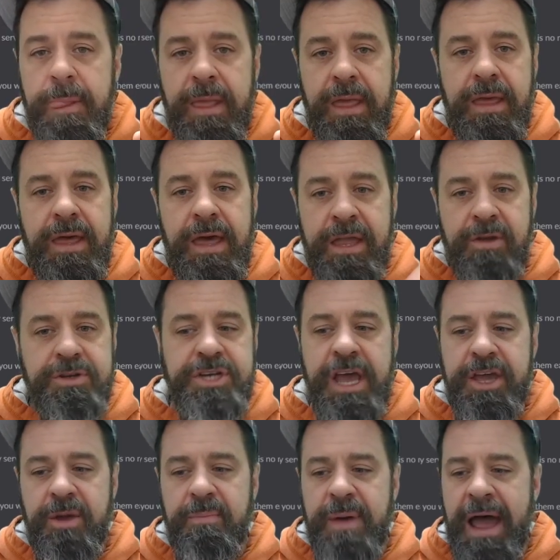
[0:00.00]
and you
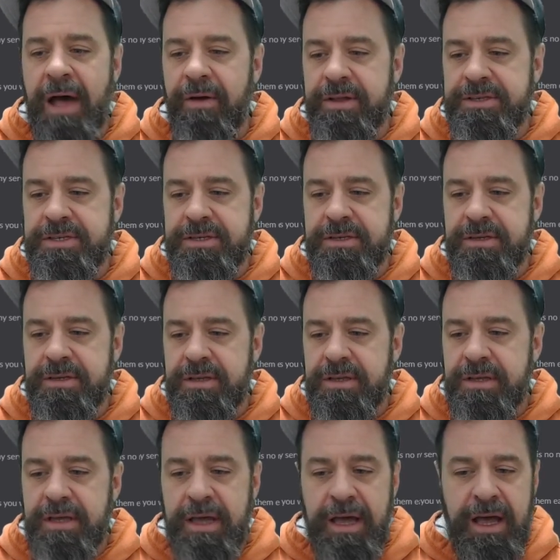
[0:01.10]
check your balance,
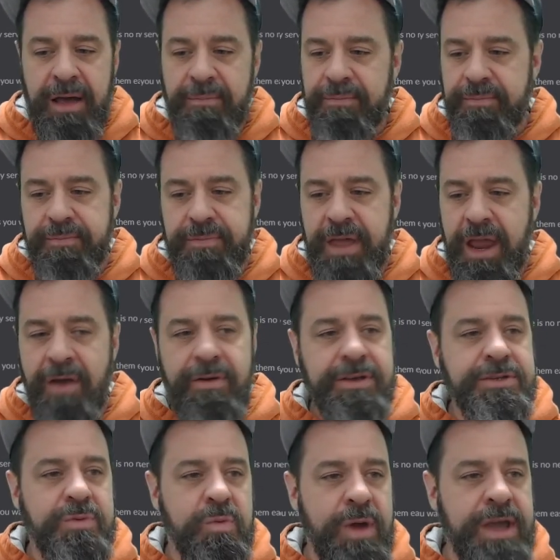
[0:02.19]

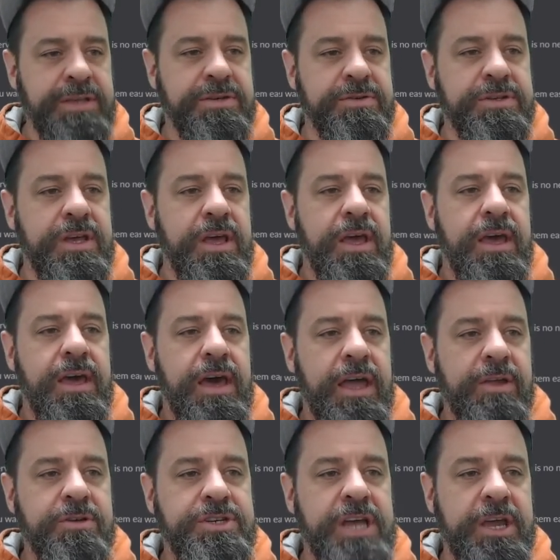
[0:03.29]
Harry's razors, and
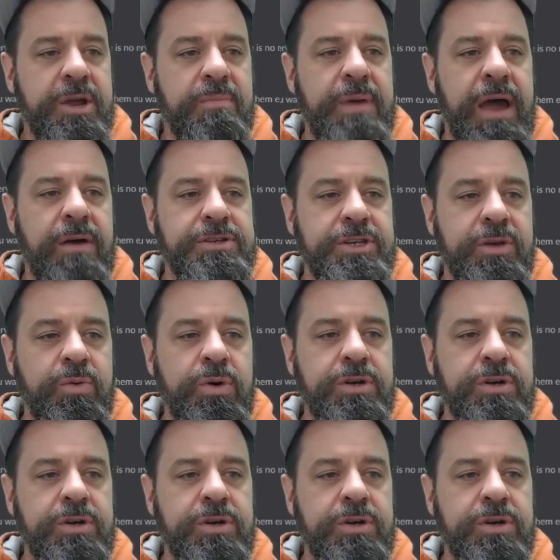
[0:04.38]
you check your balance, you will